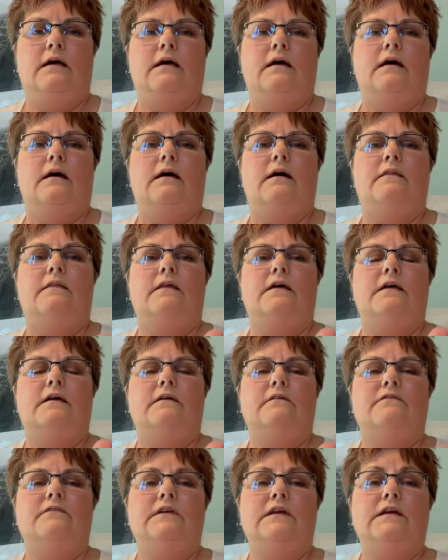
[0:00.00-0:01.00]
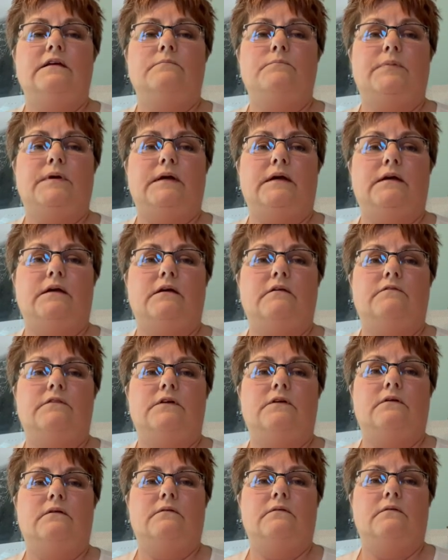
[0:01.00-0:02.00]
and then if need be, if
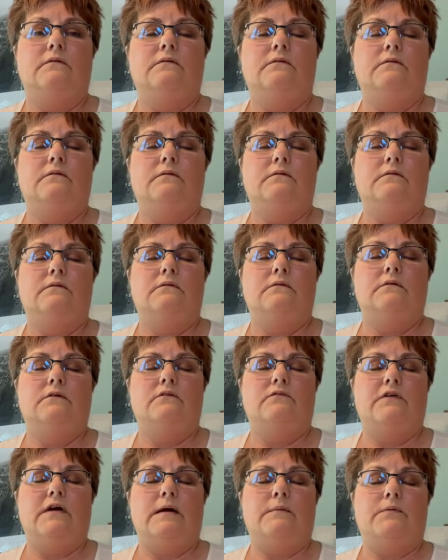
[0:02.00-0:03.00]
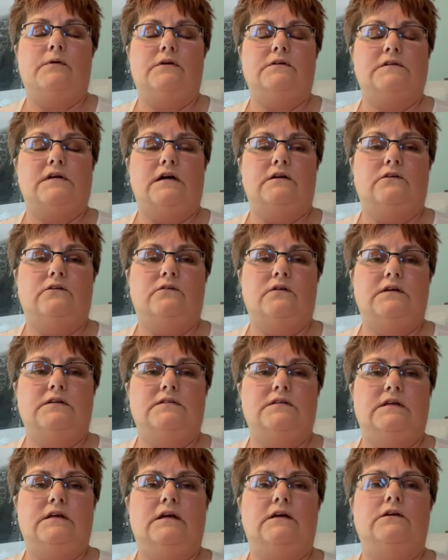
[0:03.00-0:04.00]
your fabric has gotten
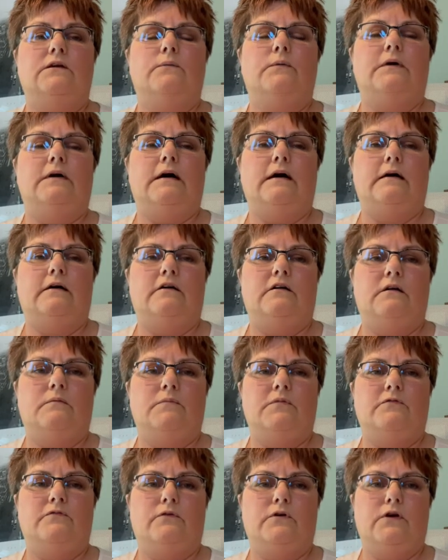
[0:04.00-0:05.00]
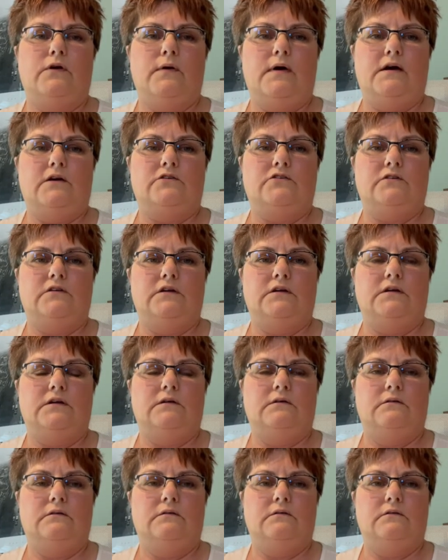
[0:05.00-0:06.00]
creased again, you want to iron it before you
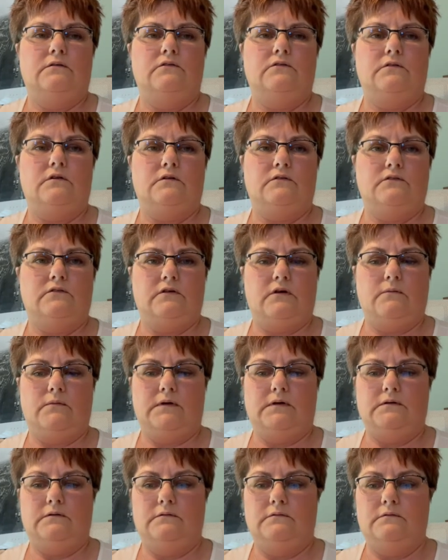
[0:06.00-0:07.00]
actually start sewing.